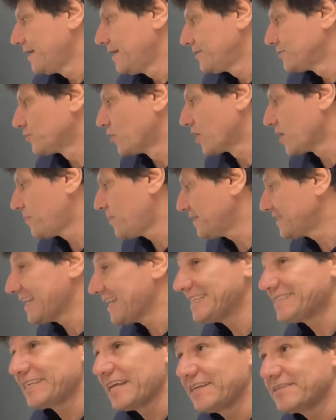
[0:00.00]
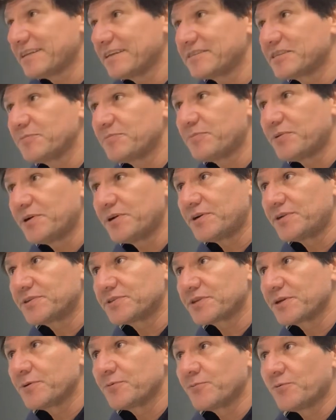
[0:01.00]
Talk about adjacency
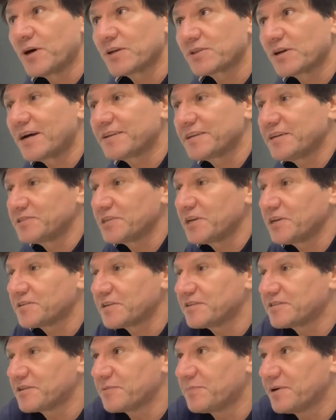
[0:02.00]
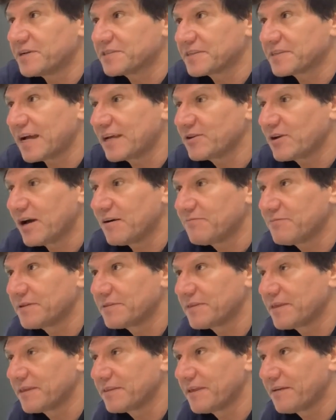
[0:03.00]
pairs. What are the adjacency pairs? Can you have
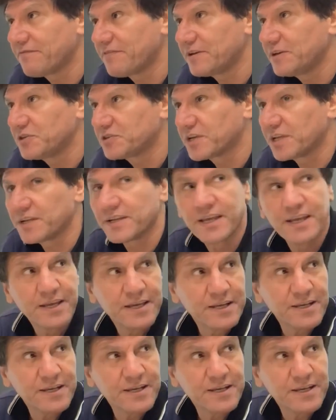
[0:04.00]
the definition?